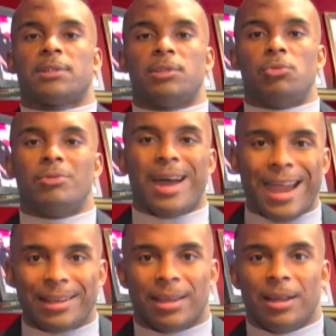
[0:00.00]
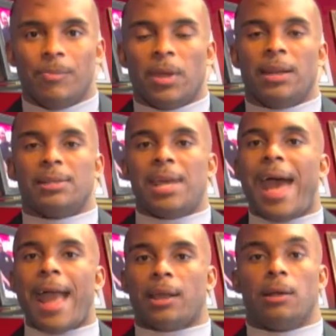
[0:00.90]
us to unite and
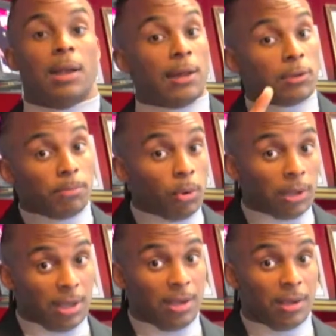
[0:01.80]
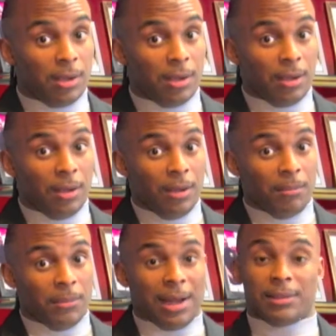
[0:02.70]
attack not the bully,
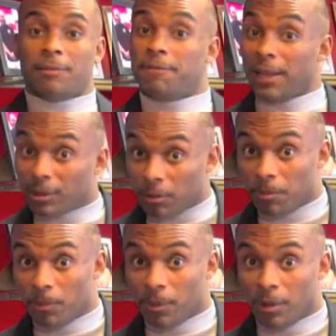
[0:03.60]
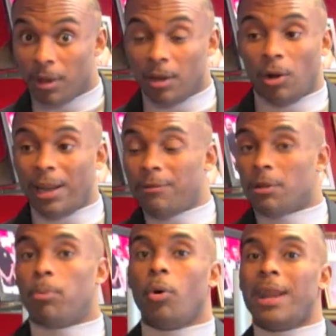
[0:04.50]
not the victim, and not even
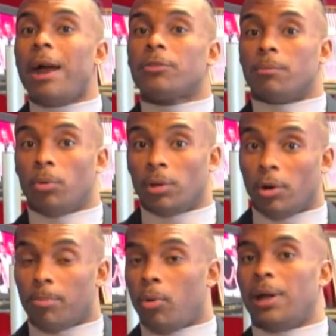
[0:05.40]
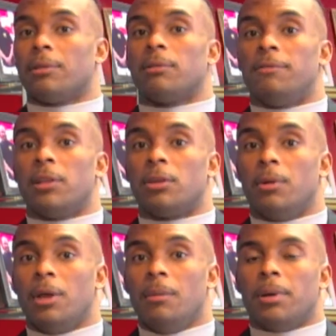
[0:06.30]
to point out the bully or point out the
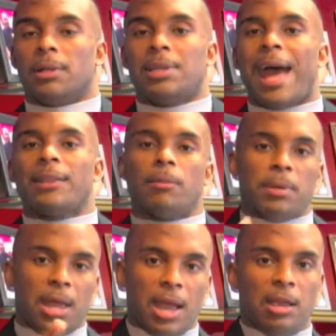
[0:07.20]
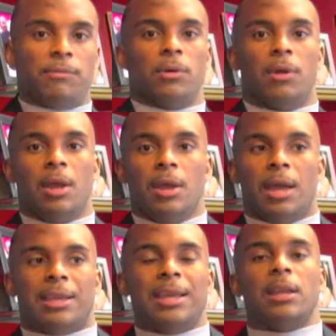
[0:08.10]
victim, but attack the behavior
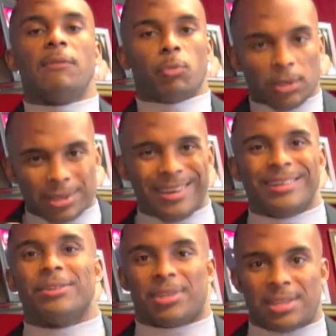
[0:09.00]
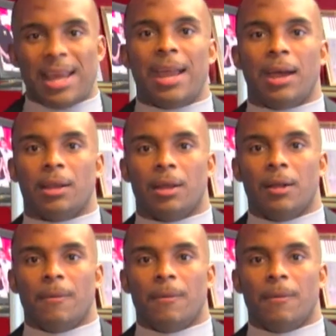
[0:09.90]
and get everyone to understand